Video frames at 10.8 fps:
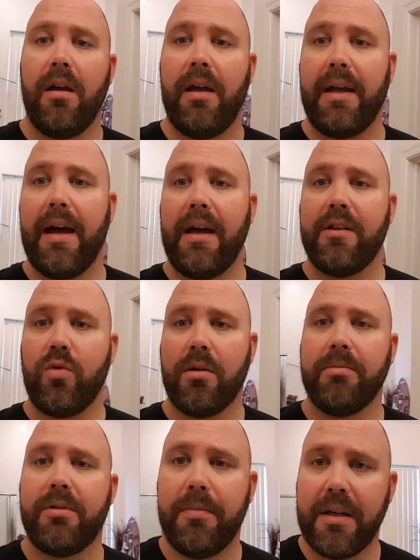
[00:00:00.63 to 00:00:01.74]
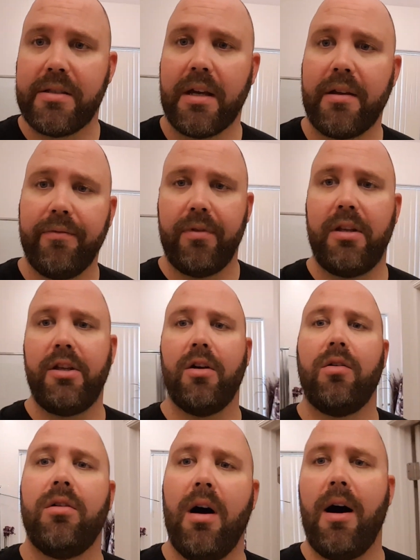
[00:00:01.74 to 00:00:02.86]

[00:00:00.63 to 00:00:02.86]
Hey guys, welcome to my second video.